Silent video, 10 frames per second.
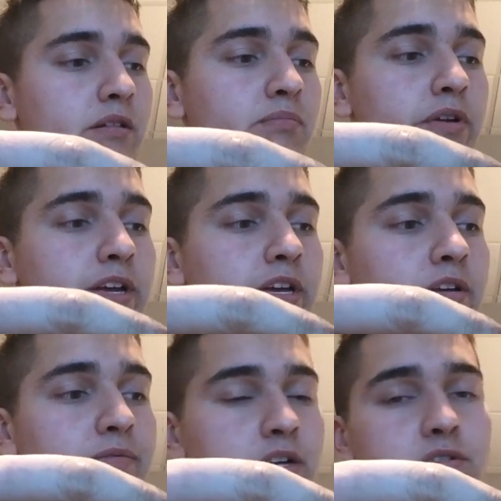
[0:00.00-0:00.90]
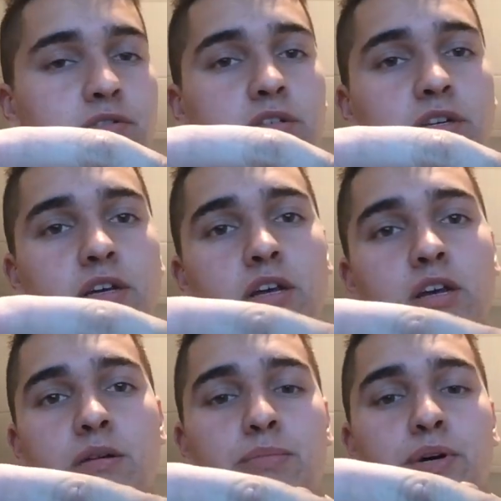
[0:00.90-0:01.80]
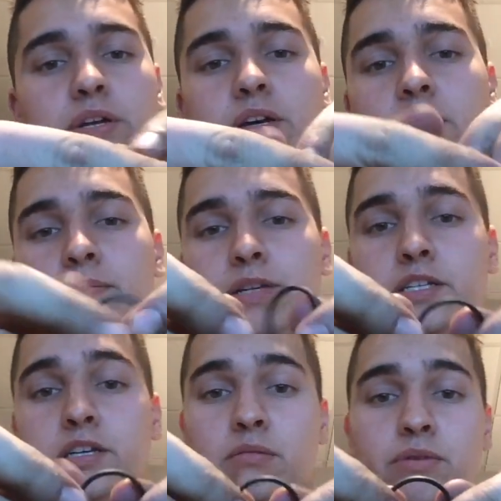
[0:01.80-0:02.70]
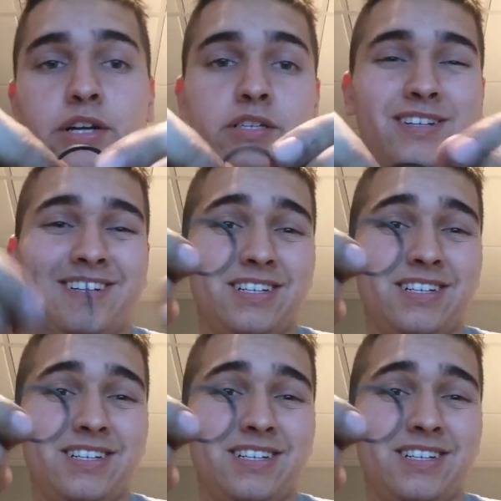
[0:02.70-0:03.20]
It'll break in eventually, but until it breaks in,